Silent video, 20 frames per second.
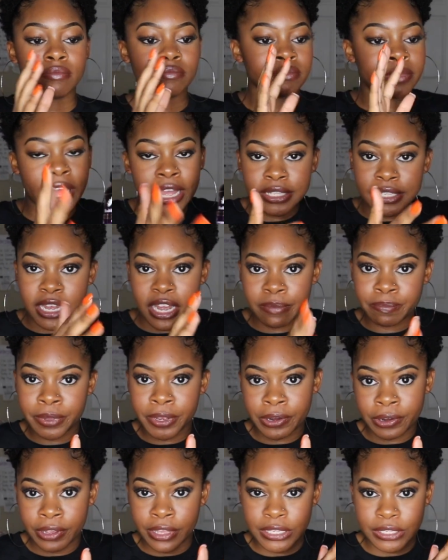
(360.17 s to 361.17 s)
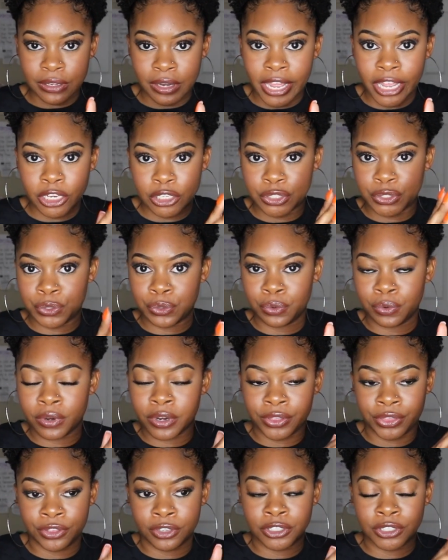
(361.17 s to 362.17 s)
that time period, so like June
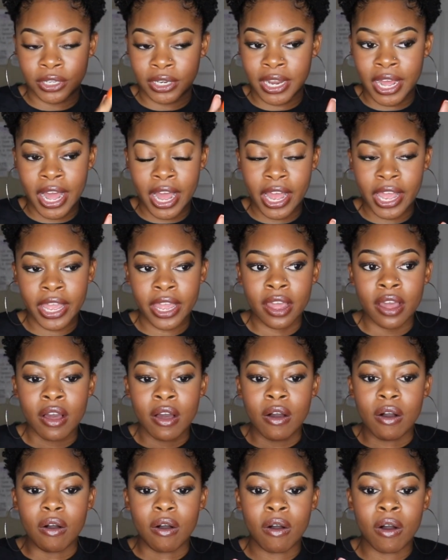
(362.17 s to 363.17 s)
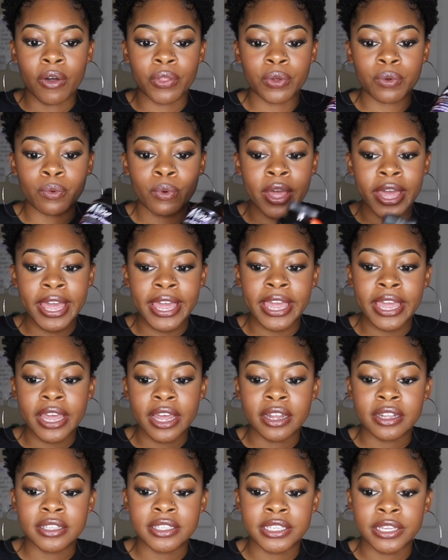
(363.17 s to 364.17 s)
or July, all the way
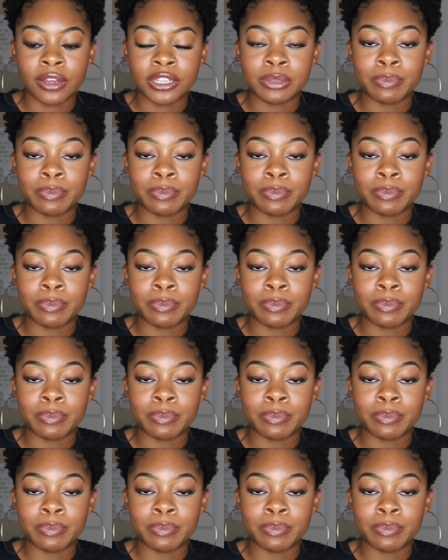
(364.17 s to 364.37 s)
until the